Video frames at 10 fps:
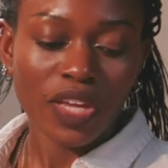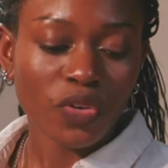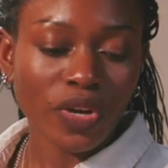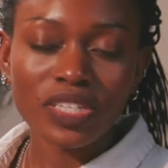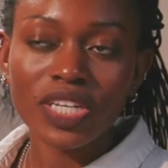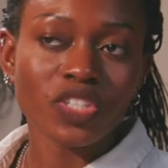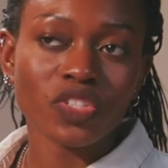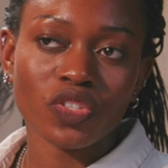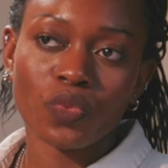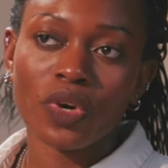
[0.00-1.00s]
had great
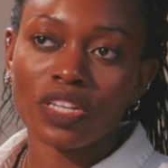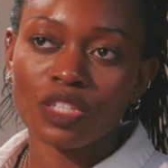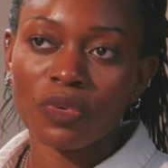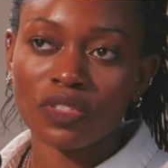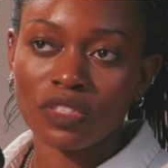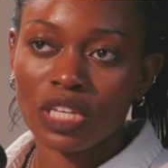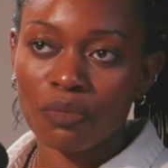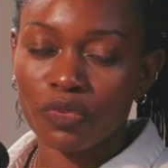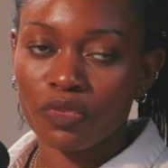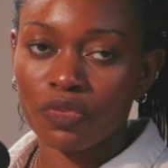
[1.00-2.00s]
intentions in wanting to build a
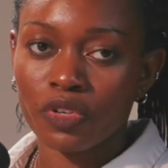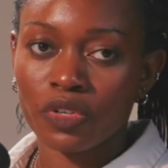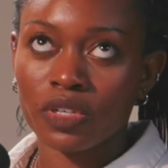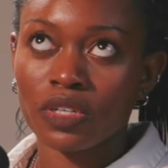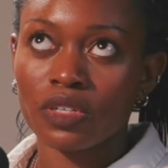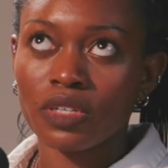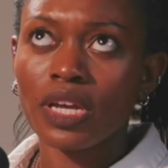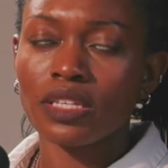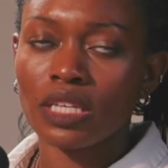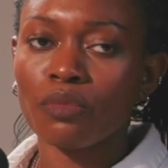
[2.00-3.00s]
temple, a
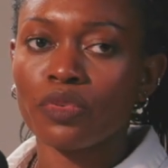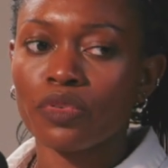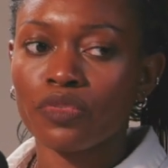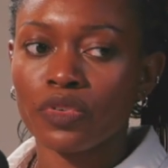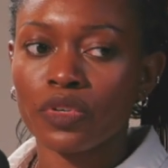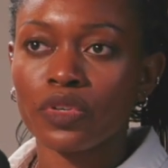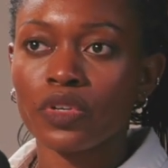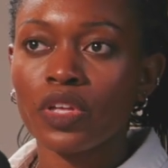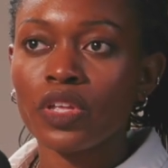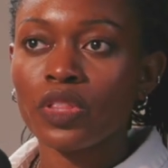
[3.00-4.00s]
temple
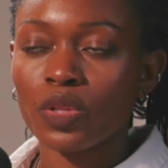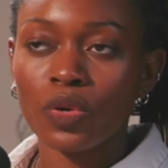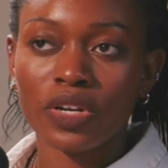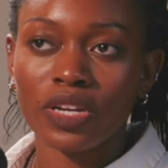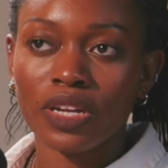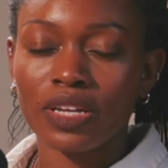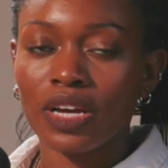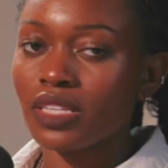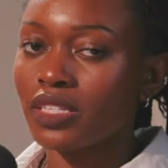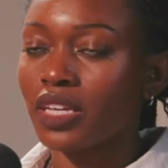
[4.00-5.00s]
for the Lord. And
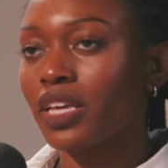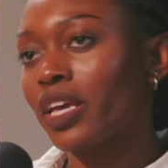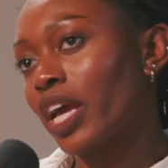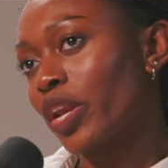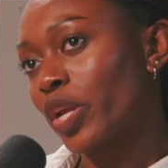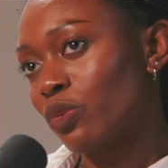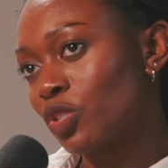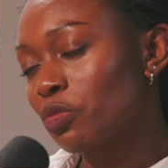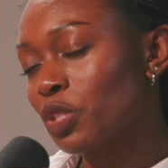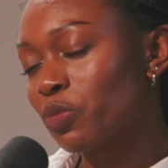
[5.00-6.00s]
God's like, yeah, no,
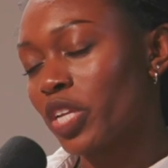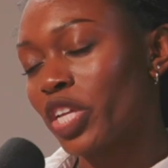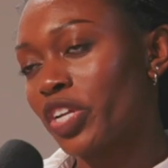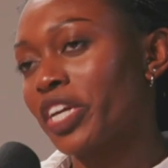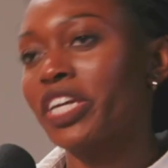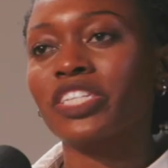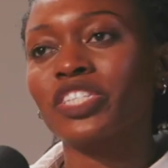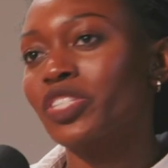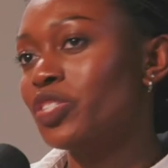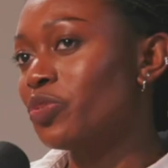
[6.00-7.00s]
too much blood on your
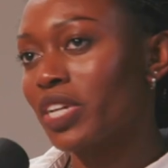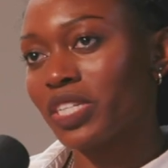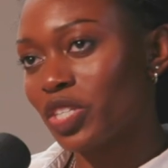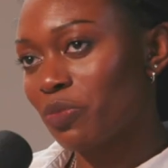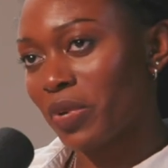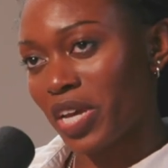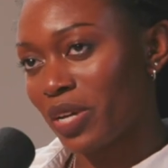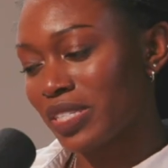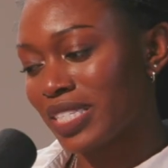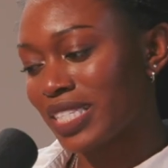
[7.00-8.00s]
hands. Do not touch my
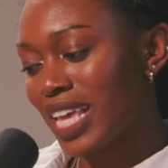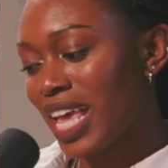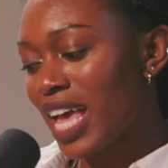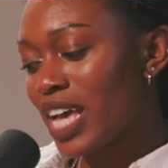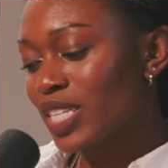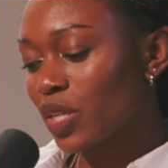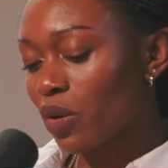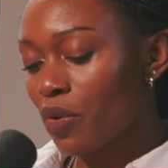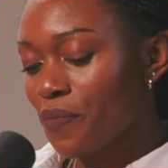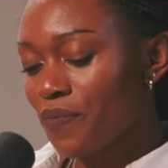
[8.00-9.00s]
house.
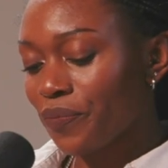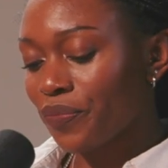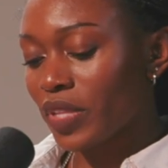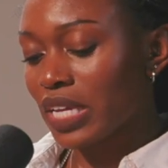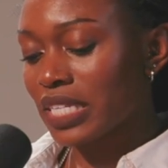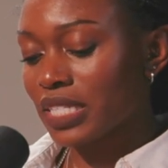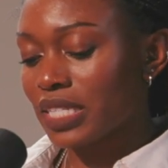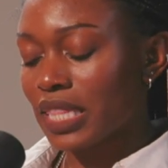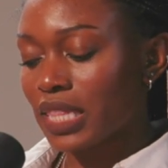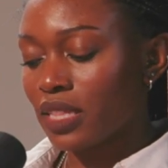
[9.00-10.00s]
So is